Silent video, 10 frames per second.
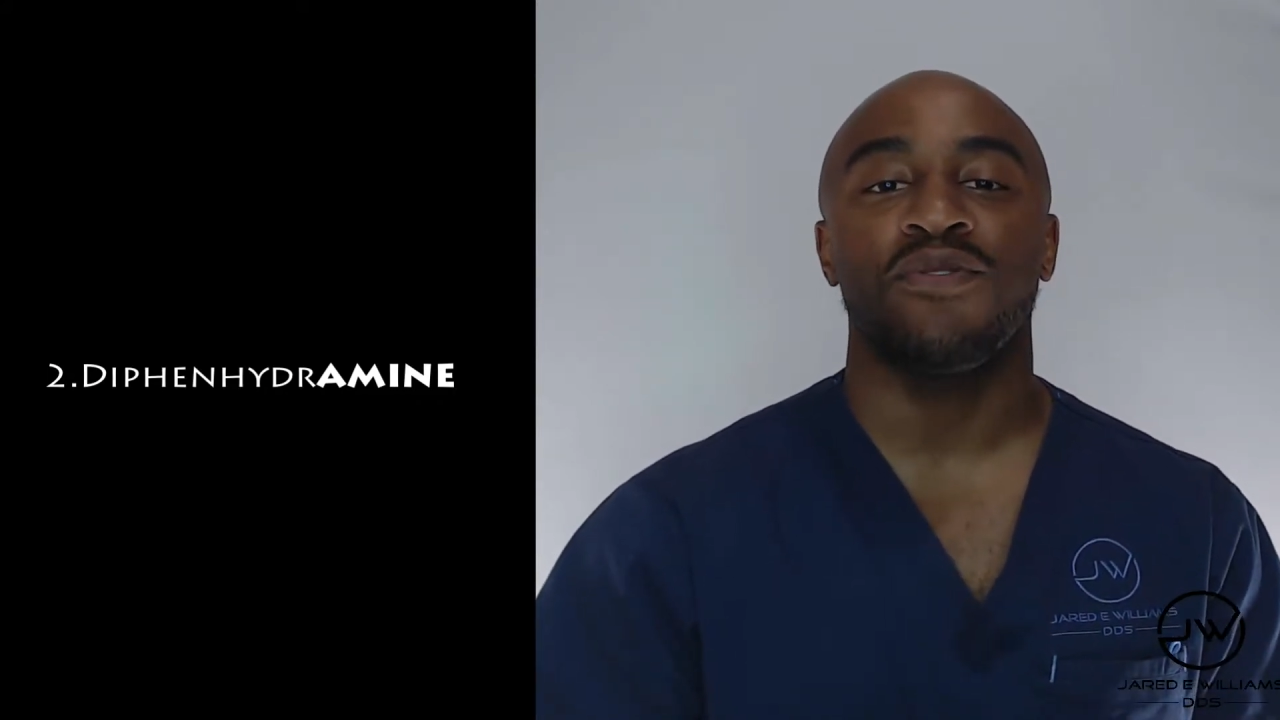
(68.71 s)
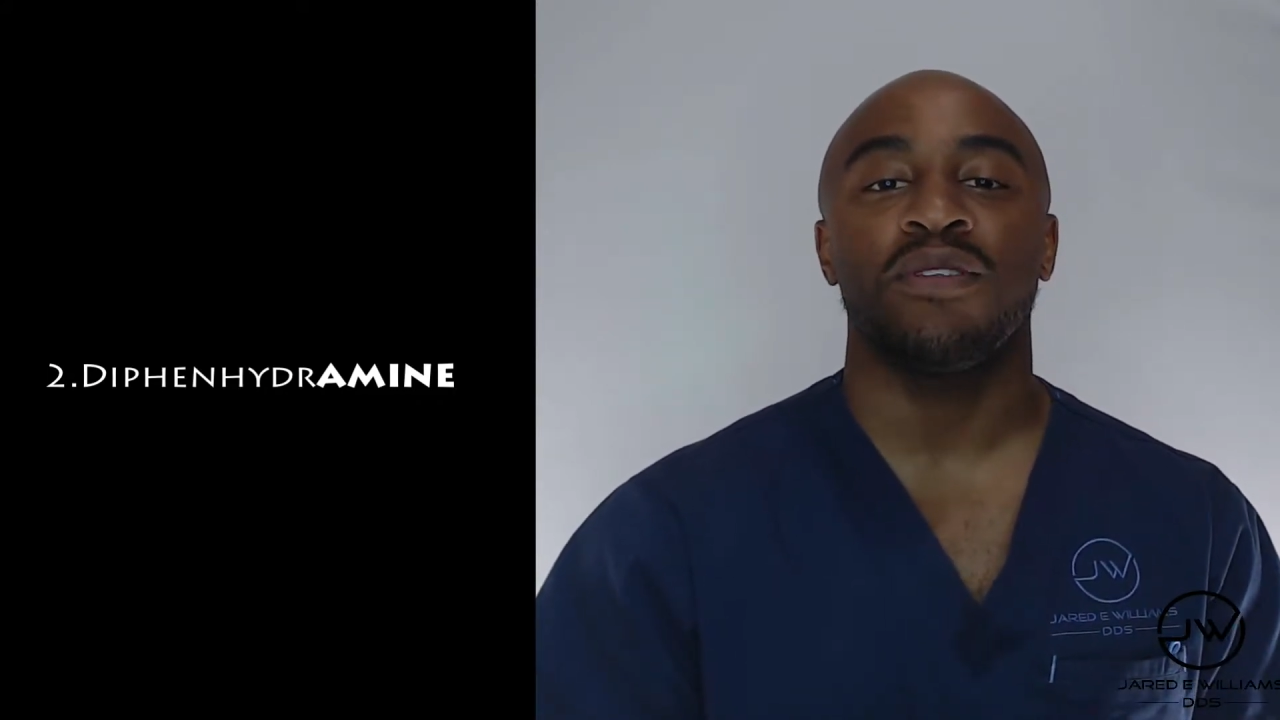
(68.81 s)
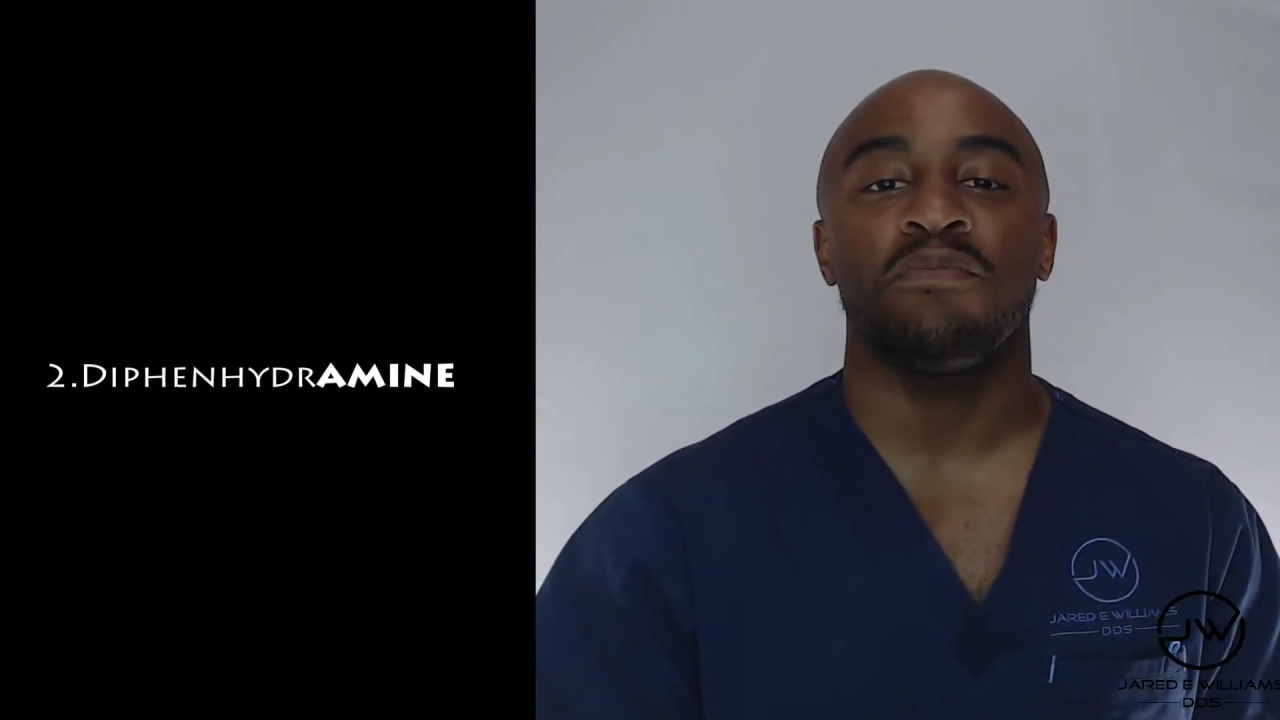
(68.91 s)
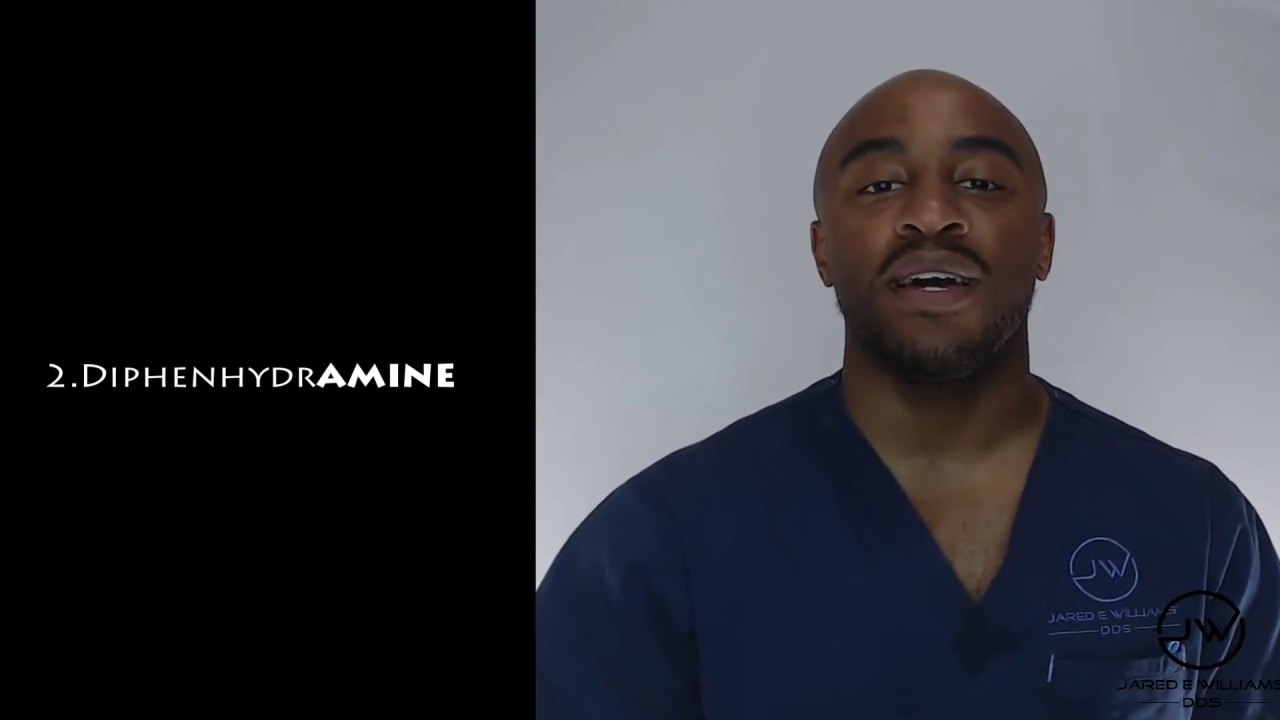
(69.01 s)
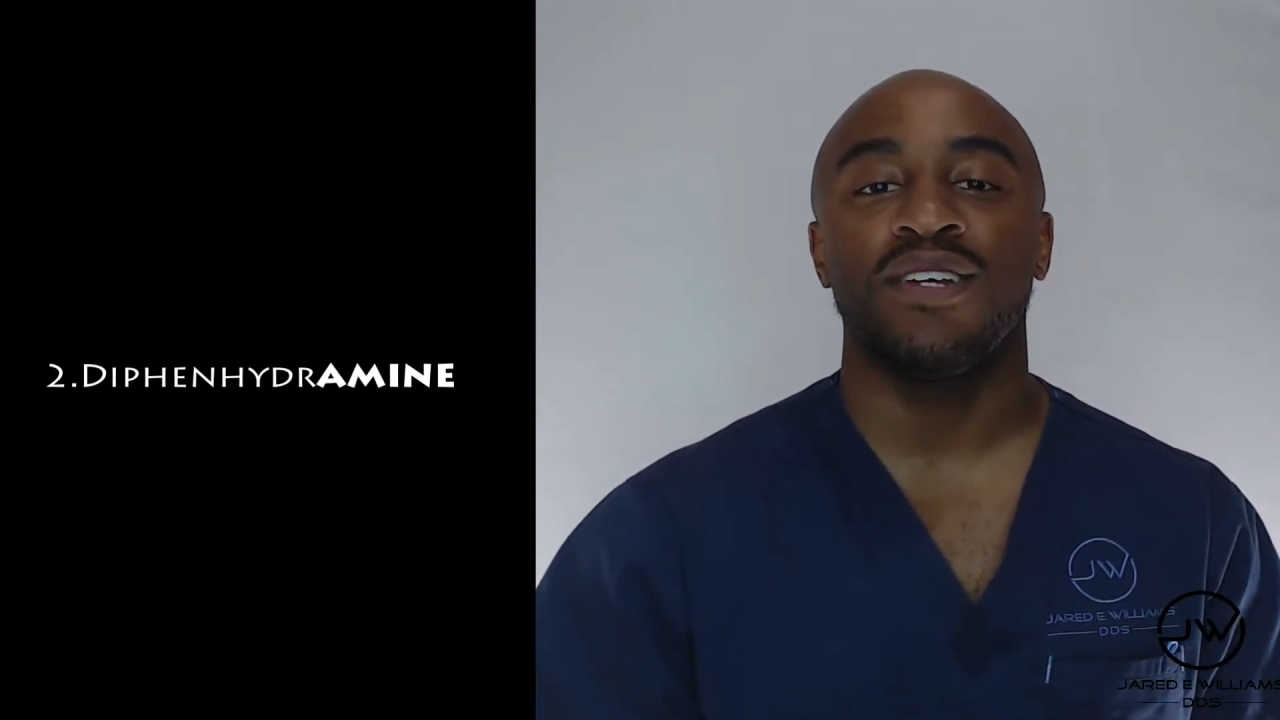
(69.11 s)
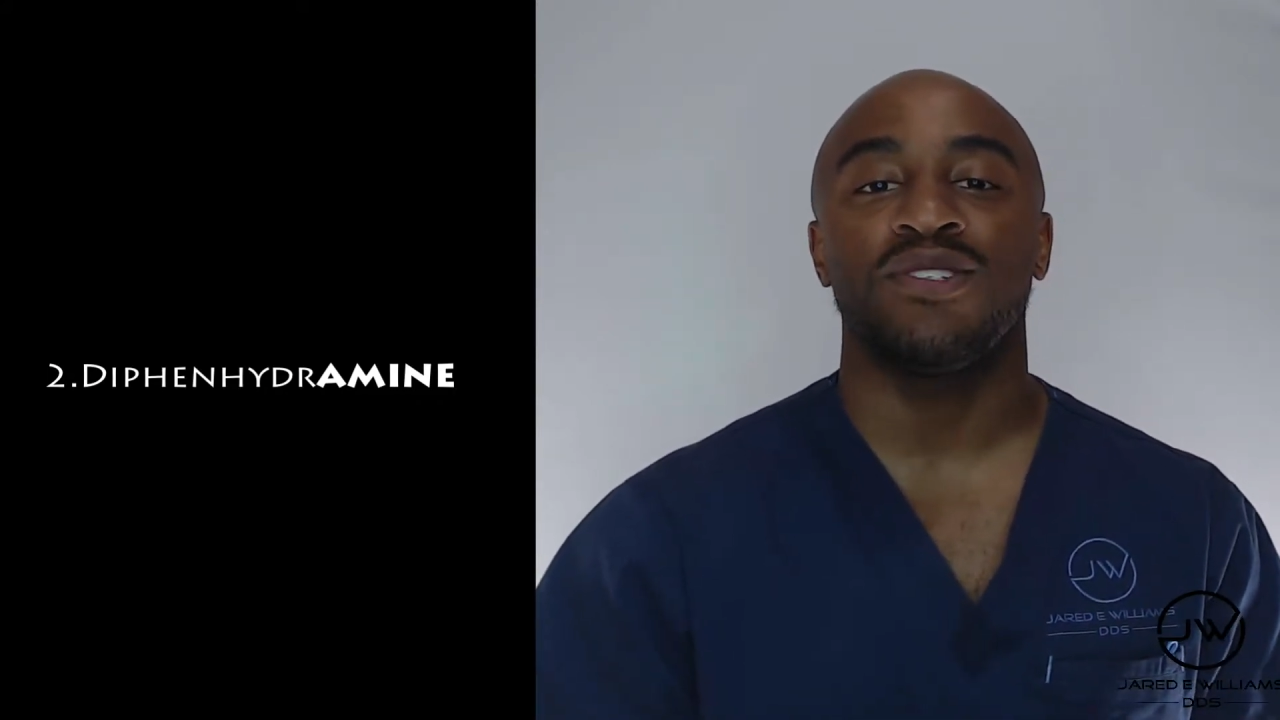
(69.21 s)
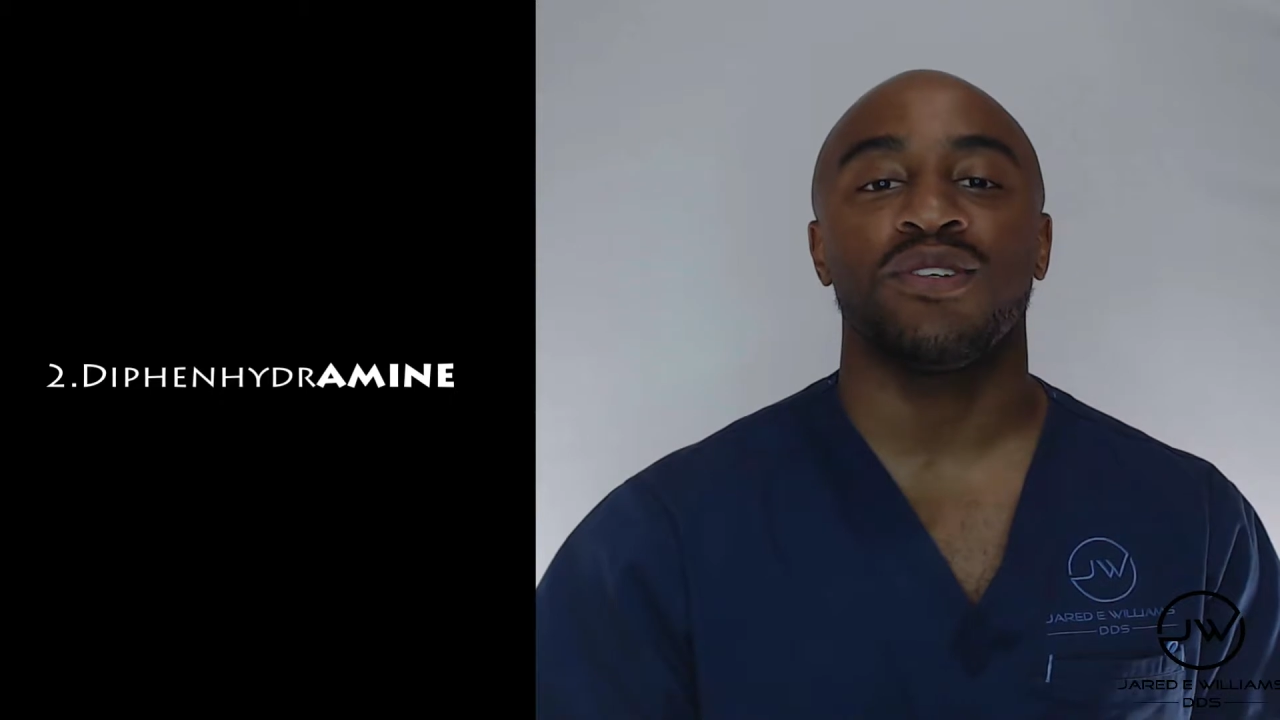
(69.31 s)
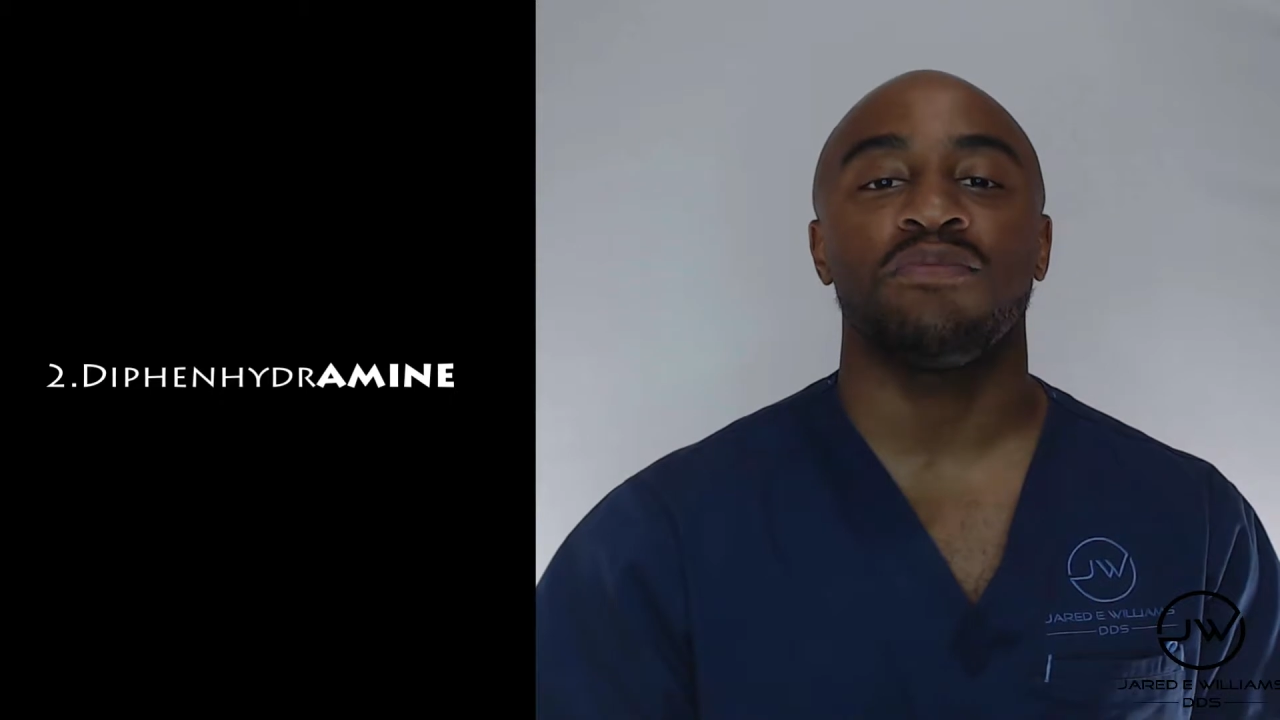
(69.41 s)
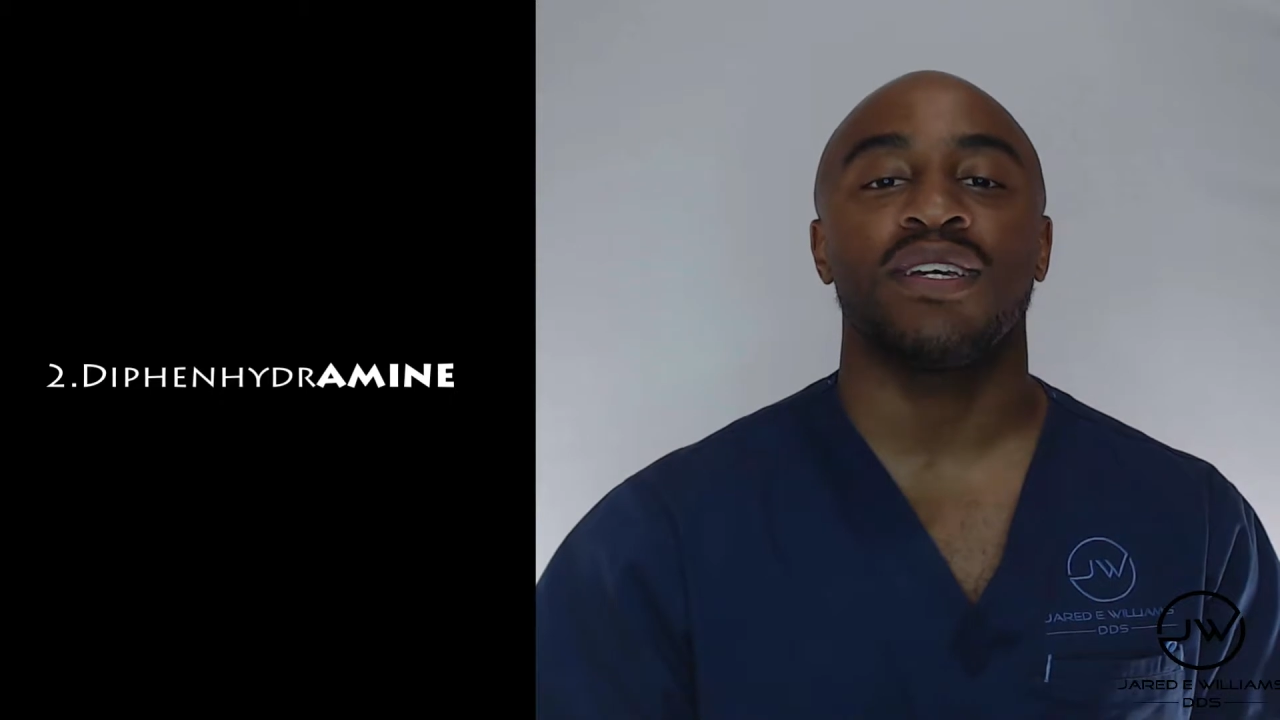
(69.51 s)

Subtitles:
with Benadryl